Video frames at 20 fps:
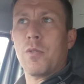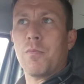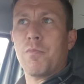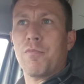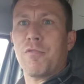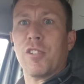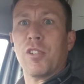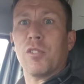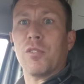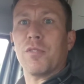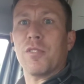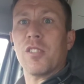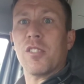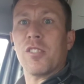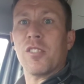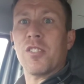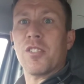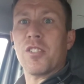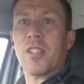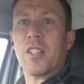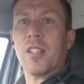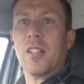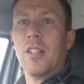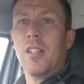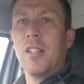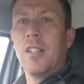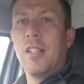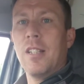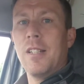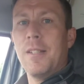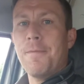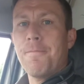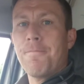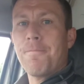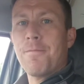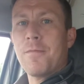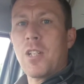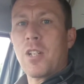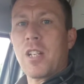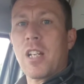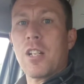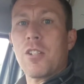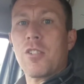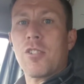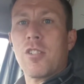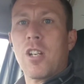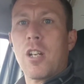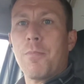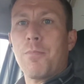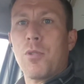proof, doesn't it? Okay, I just thought I'd